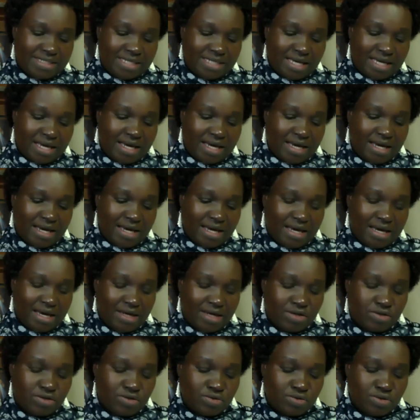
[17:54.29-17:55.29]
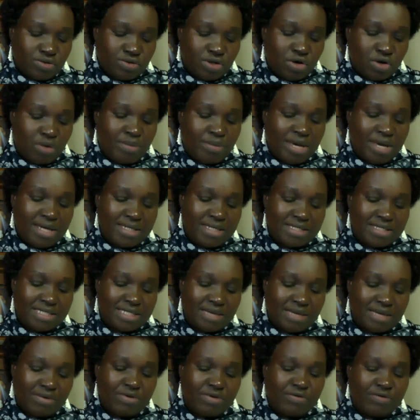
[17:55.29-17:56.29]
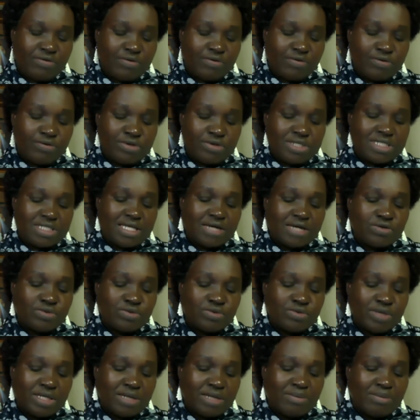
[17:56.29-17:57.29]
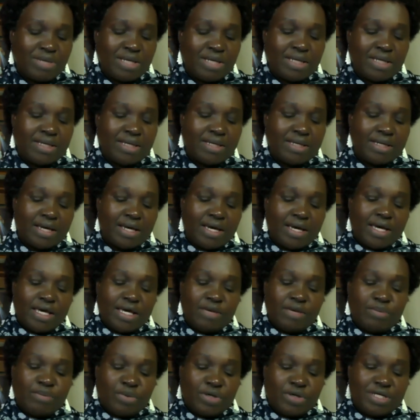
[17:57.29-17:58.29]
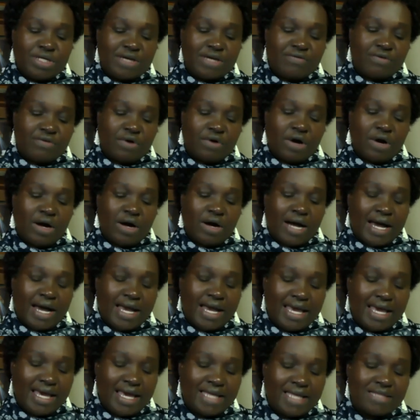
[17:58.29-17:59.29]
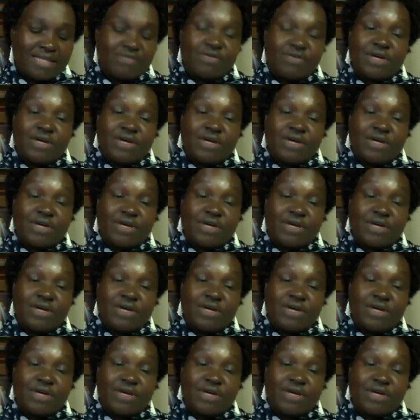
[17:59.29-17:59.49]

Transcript: to recommend some of the foods that will be important for our eye health.